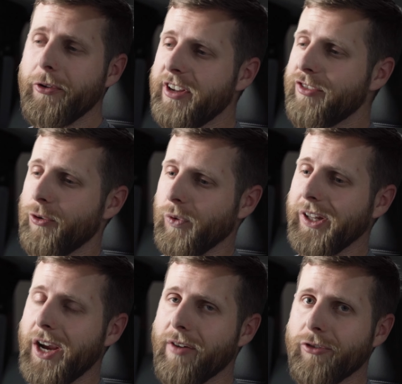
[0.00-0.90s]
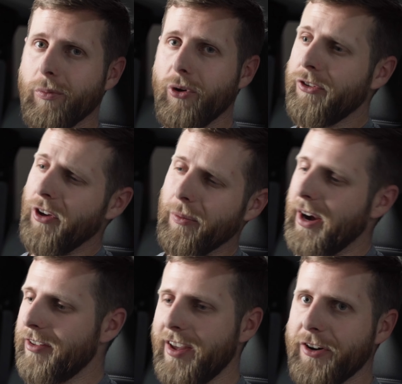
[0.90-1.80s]
seats are really comfortable, so
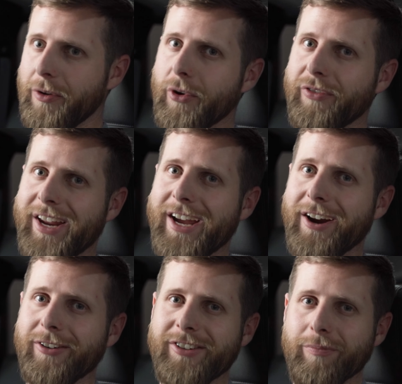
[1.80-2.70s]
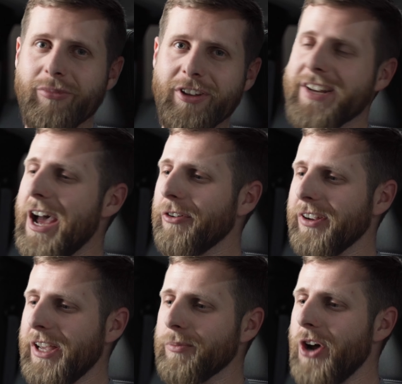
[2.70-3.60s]
I decided to move in here to sit down
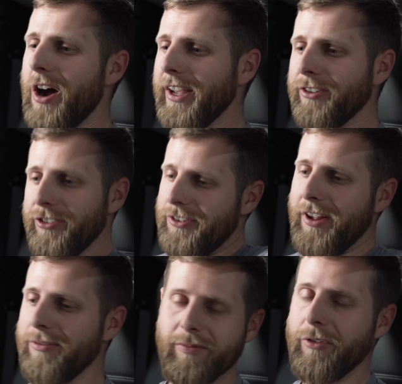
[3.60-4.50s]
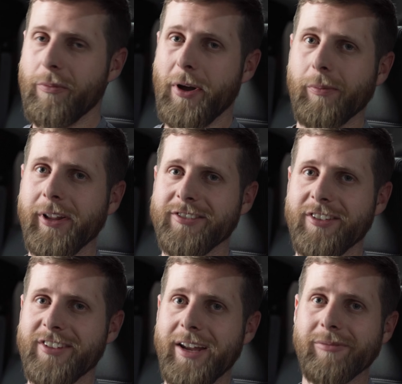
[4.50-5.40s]
to keep talking just because it's a better place
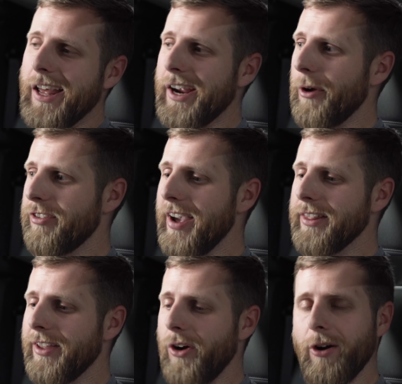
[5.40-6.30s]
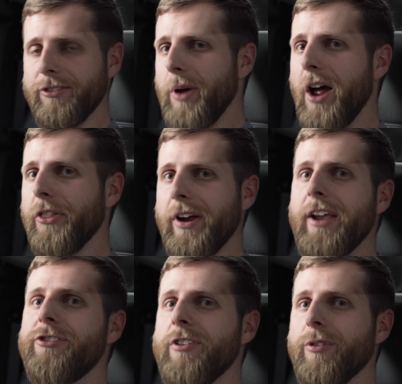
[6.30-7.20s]
to sit. Like I was saying, there are some other
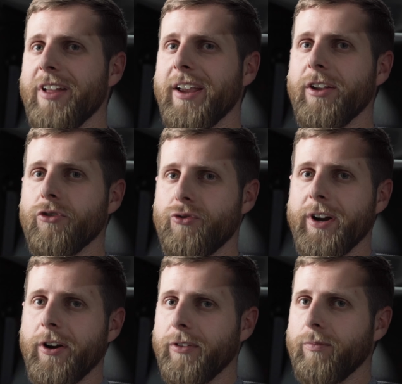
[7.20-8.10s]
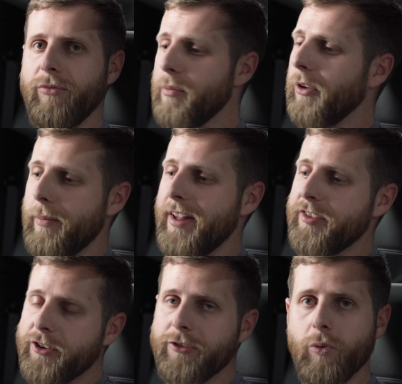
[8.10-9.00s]
issues that can trigger similar
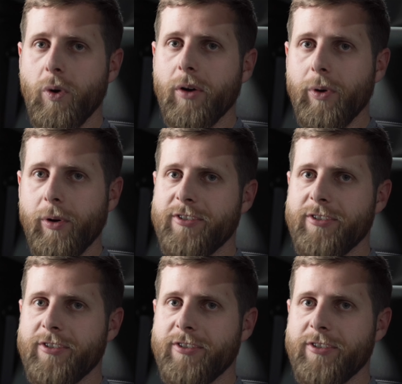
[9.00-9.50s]
messages to what we were